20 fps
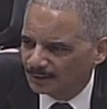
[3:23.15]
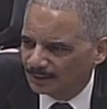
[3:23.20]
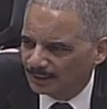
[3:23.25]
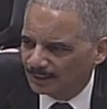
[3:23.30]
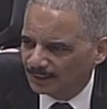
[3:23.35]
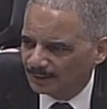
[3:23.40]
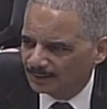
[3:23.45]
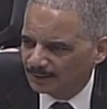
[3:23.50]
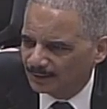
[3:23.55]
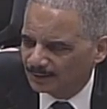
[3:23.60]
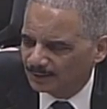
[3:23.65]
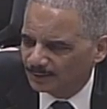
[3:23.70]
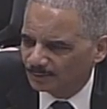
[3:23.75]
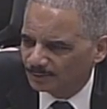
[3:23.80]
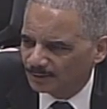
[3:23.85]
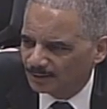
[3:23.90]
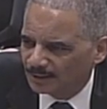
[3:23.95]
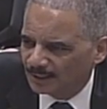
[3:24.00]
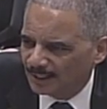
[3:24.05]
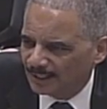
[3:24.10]
and I think
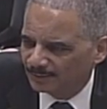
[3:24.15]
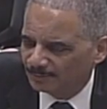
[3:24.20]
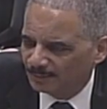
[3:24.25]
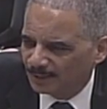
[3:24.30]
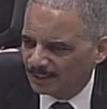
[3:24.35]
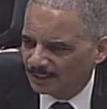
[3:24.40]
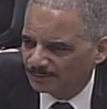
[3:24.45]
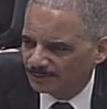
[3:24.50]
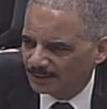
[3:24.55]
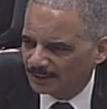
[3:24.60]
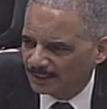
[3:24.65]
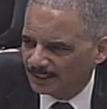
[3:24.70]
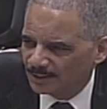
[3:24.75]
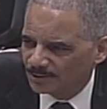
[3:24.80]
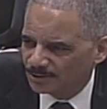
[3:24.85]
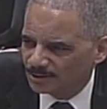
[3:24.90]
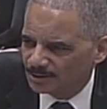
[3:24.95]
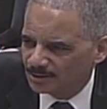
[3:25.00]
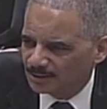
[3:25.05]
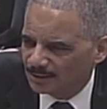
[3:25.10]
we're going to have
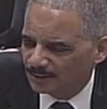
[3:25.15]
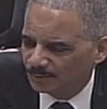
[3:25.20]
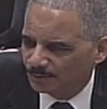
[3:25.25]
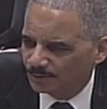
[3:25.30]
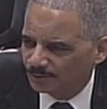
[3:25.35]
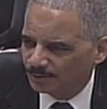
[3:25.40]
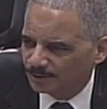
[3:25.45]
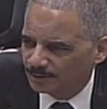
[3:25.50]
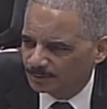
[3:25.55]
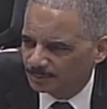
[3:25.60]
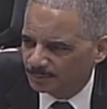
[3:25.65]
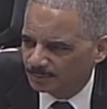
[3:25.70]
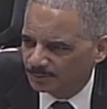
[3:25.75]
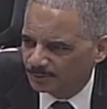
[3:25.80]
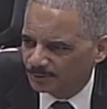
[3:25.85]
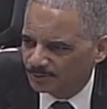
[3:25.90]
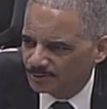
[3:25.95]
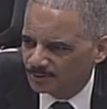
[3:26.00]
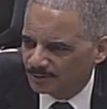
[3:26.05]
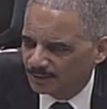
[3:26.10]
modifications that we're going to
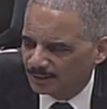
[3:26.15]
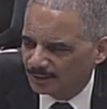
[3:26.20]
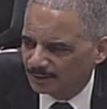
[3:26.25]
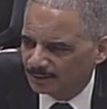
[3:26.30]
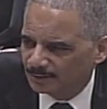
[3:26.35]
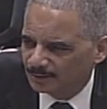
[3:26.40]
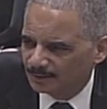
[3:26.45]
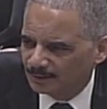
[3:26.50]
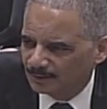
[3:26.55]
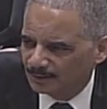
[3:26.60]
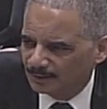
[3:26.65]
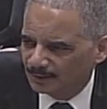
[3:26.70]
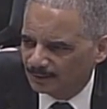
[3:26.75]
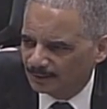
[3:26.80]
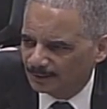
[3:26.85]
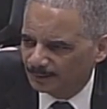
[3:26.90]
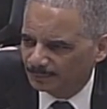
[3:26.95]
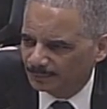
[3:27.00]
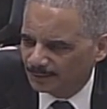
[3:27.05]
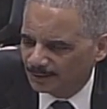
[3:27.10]
propose there
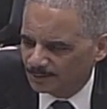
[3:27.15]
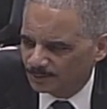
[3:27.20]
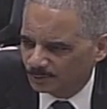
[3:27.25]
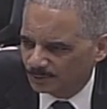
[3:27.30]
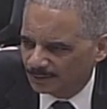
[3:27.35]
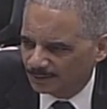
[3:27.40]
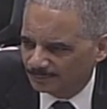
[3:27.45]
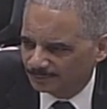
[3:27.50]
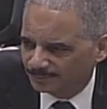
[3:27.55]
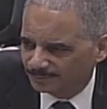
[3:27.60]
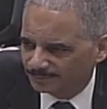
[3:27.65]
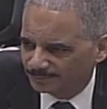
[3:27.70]
as well.